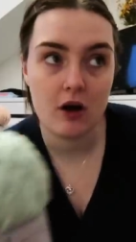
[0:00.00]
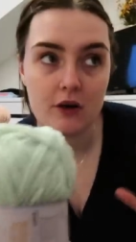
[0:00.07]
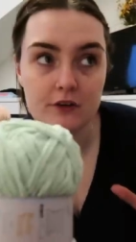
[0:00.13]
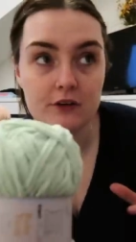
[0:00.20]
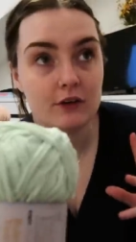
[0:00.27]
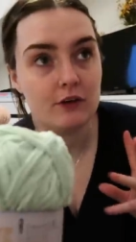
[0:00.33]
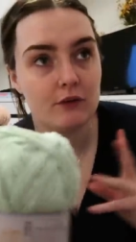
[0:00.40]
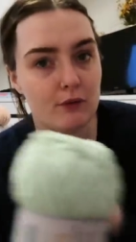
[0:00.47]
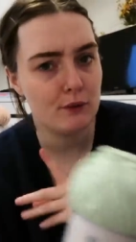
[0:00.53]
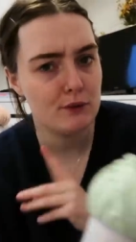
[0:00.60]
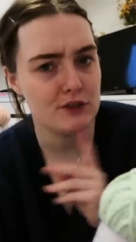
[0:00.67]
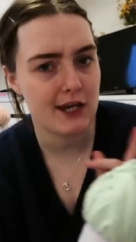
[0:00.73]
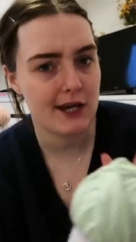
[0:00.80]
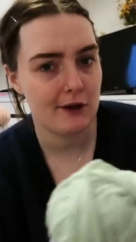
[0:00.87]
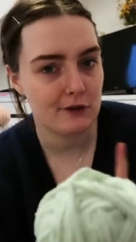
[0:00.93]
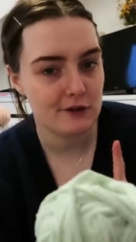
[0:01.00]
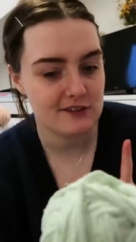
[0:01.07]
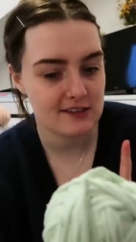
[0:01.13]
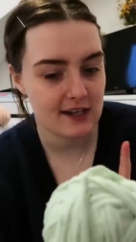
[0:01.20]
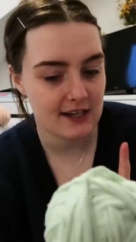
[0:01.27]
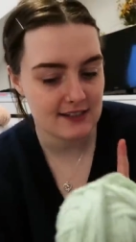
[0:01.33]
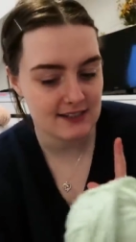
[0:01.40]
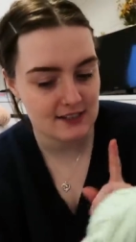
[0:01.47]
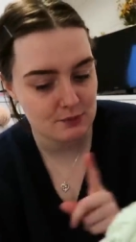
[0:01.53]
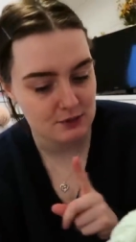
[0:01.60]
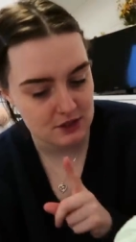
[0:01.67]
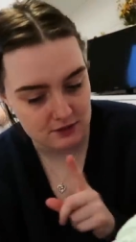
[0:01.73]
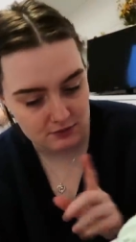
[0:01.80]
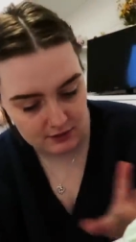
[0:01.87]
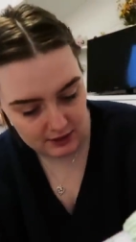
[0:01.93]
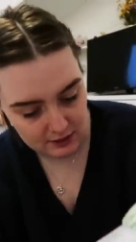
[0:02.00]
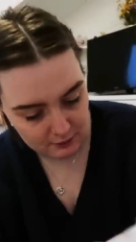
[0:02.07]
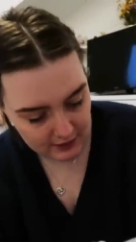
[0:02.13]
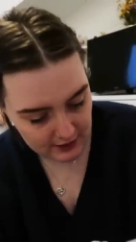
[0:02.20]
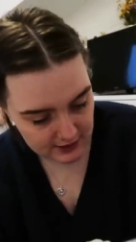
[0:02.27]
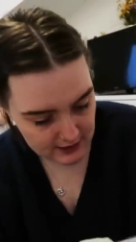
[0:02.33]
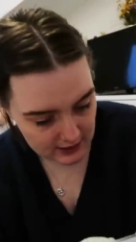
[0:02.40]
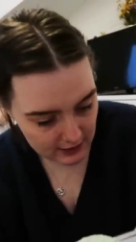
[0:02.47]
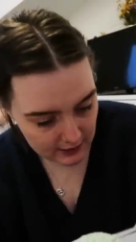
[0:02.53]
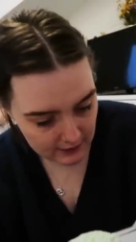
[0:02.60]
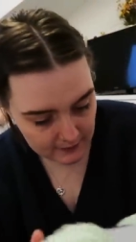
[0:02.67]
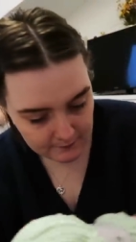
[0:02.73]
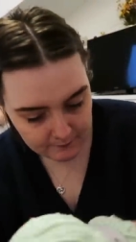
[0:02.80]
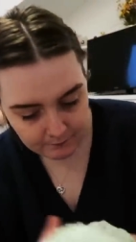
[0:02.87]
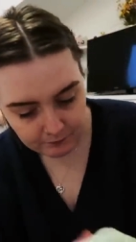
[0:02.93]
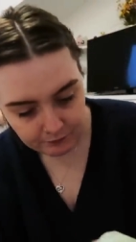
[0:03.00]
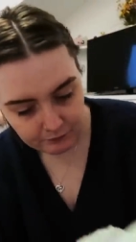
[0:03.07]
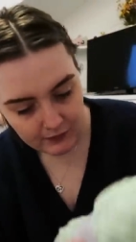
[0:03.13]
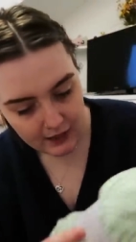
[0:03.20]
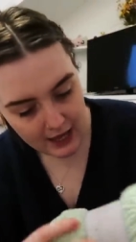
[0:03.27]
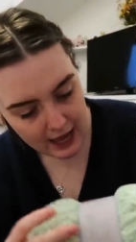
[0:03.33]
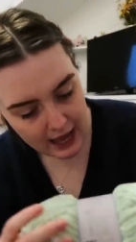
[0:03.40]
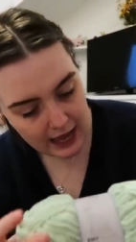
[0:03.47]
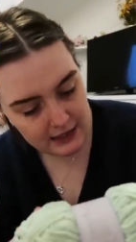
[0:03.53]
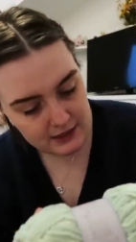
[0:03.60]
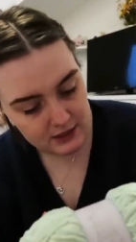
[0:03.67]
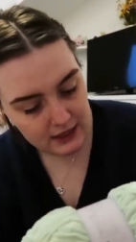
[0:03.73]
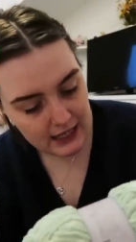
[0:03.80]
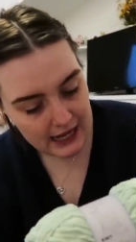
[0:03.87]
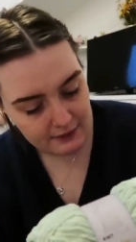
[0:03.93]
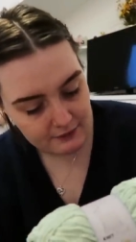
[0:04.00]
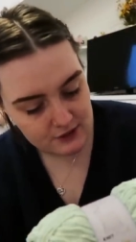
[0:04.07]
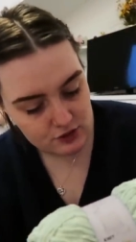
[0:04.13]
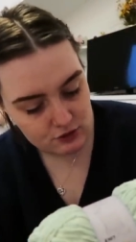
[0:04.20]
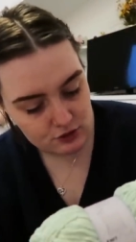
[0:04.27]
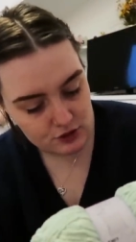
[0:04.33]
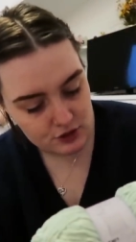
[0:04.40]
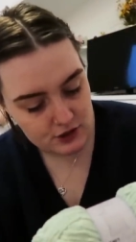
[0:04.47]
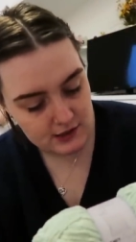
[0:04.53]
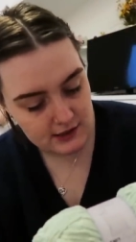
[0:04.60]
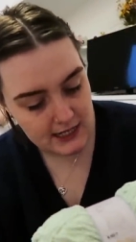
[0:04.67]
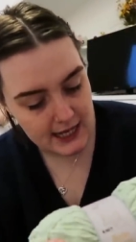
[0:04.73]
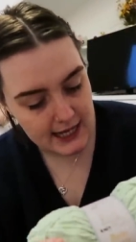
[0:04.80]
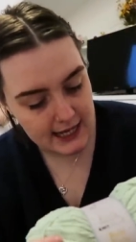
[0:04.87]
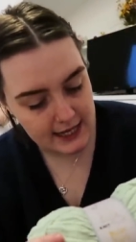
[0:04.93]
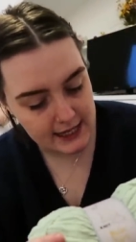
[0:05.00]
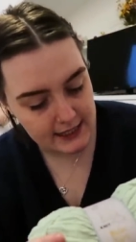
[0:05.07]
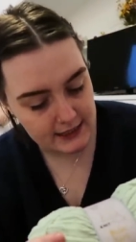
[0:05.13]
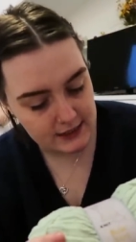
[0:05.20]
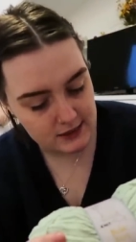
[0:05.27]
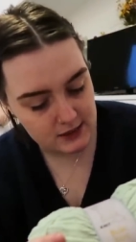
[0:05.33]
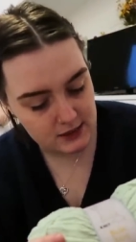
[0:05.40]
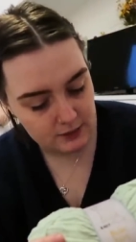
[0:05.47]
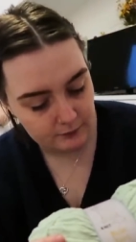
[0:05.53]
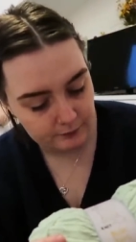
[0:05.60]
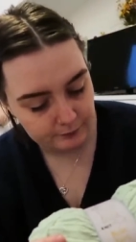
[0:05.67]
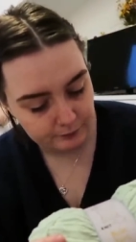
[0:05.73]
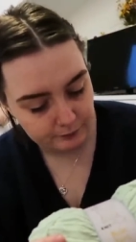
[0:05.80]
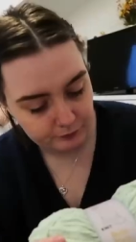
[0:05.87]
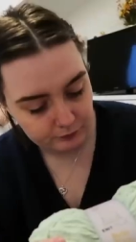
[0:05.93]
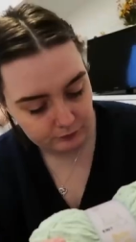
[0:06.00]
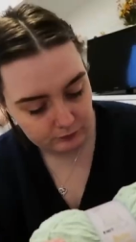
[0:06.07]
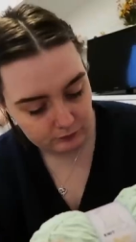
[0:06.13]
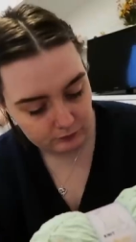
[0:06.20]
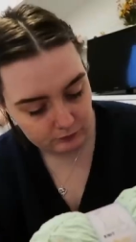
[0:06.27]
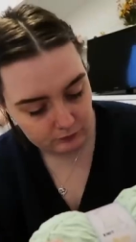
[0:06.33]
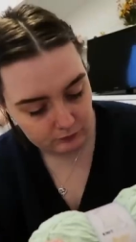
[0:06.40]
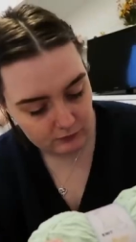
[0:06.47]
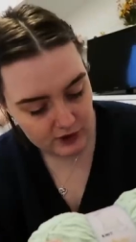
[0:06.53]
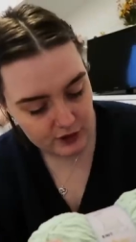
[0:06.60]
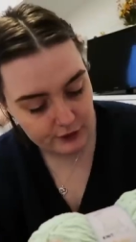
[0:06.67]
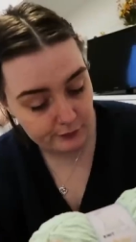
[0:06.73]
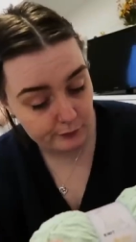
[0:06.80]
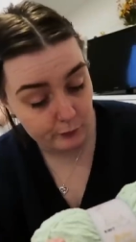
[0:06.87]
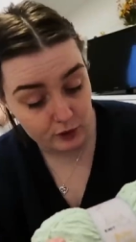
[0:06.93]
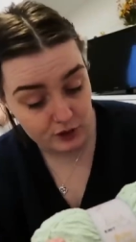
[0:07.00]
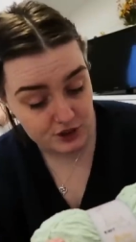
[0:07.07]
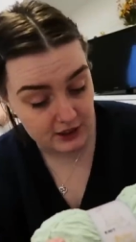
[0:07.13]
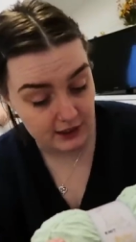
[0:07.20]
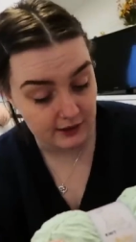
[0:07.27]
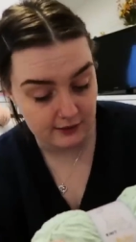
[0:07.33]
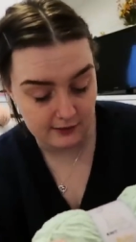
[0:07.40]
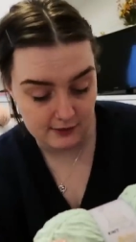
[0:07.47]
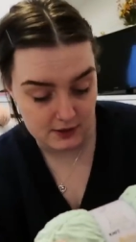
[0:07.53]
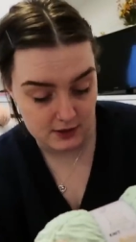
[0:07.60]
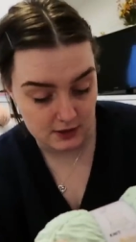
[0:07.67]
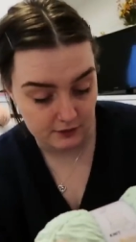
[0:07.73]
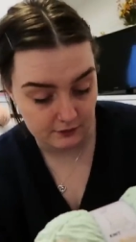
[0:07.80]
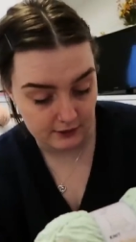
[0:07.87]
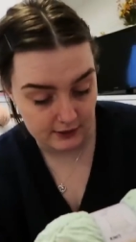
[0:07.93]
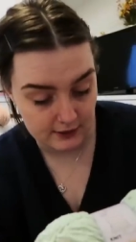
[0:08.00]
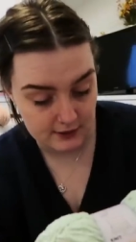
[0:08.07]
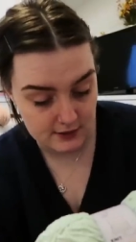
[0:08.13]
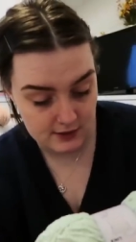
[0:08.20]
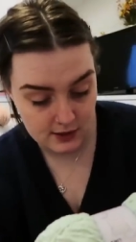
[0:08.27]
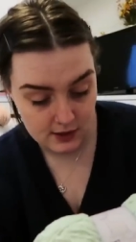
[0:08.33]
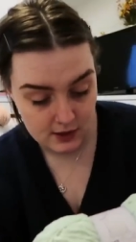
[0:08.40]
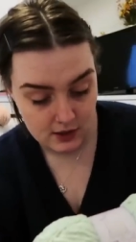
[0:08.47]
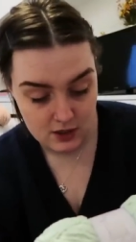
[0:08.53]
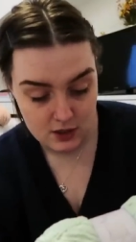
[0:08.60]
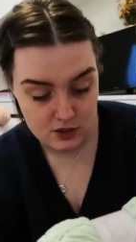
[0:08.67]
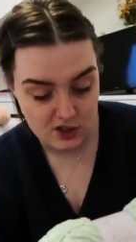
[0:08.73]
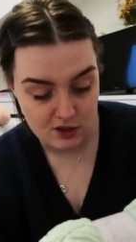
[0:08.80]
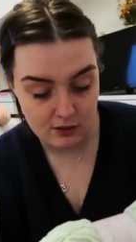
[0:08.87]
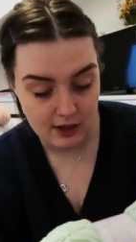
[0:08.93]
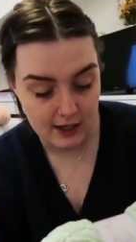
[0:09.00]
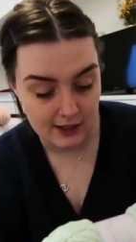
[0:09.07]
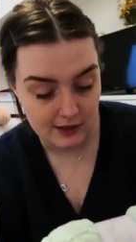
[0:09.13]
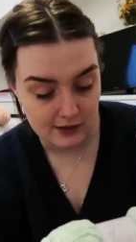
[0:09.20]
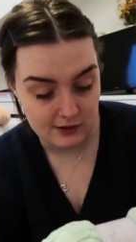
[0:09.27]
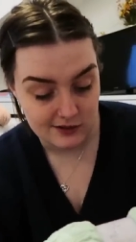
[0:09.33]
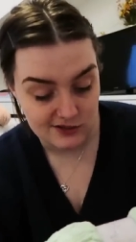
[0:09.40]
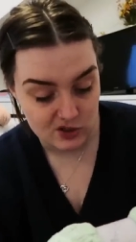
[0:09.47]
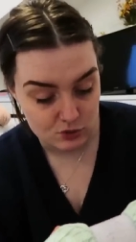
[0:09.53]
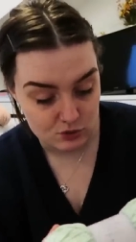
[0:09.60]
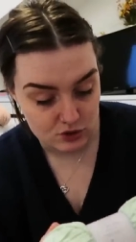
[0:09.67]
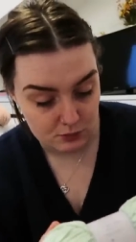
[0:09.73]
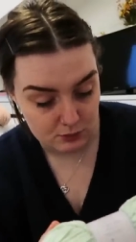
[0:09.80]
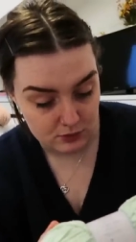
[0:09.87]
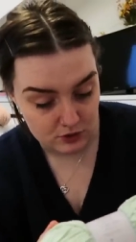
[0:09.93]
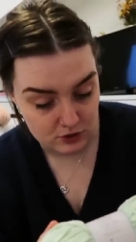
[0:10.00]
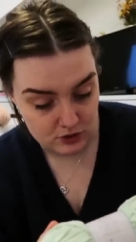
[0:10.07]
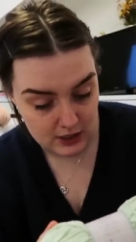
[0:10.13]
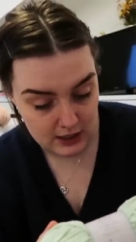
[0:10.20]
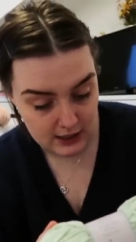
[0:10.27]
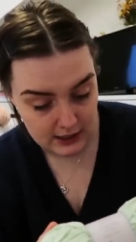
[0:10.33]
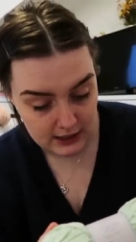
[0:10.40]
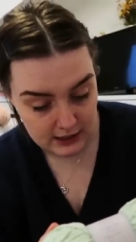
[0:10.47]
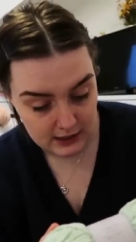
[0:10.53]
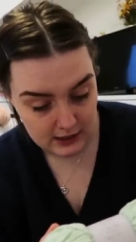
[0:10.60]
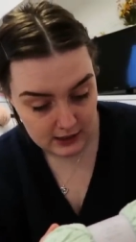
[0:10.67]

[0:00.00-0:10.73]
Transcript: on crochet hook sizes which is really weird and care instructions is you can wash it at 30 degrees don't iron don't tumble dry